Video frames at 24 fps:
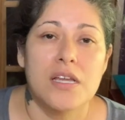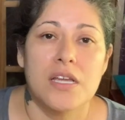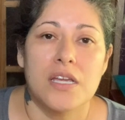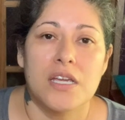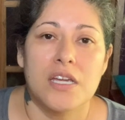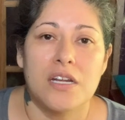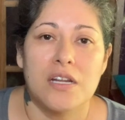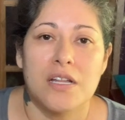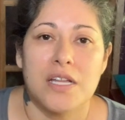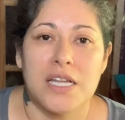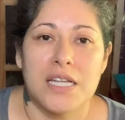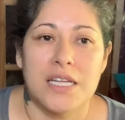
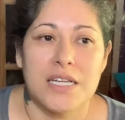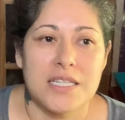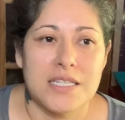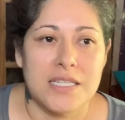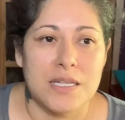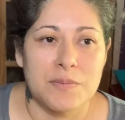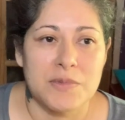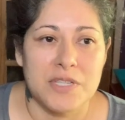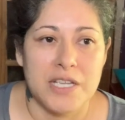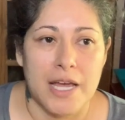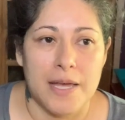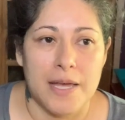you know, like
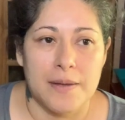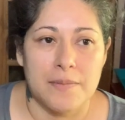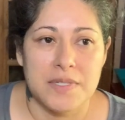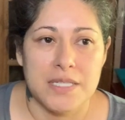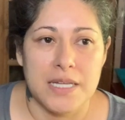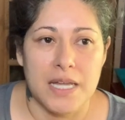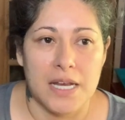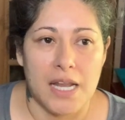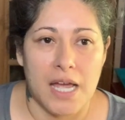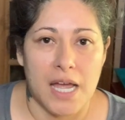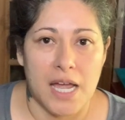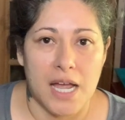sometimes
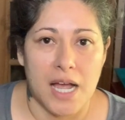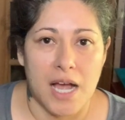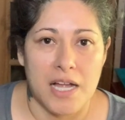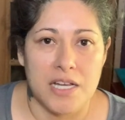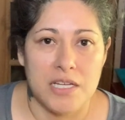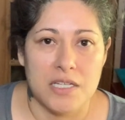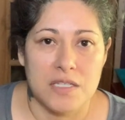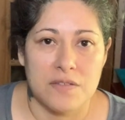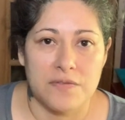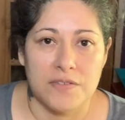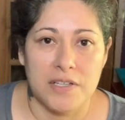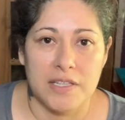at night I
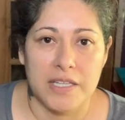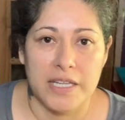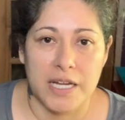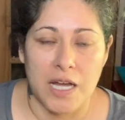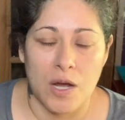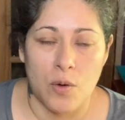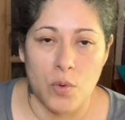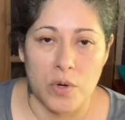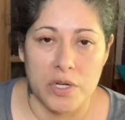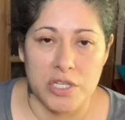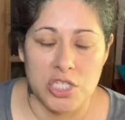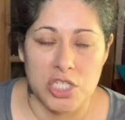just feel like I
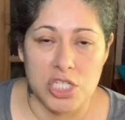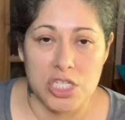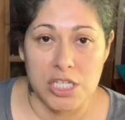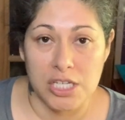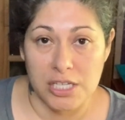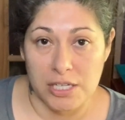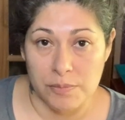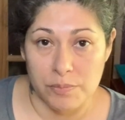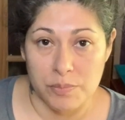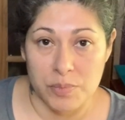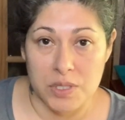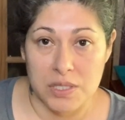want
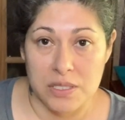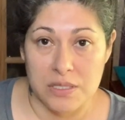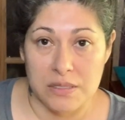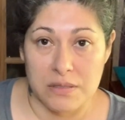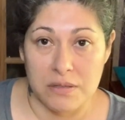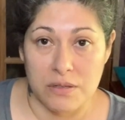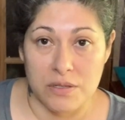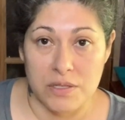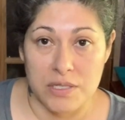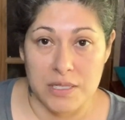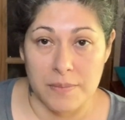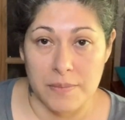chips
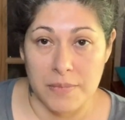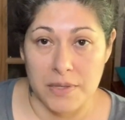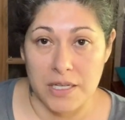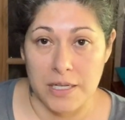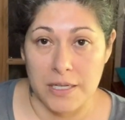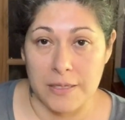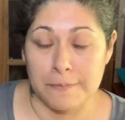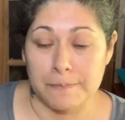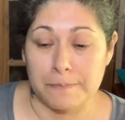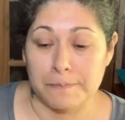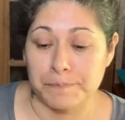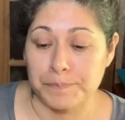or
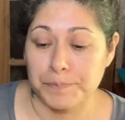something,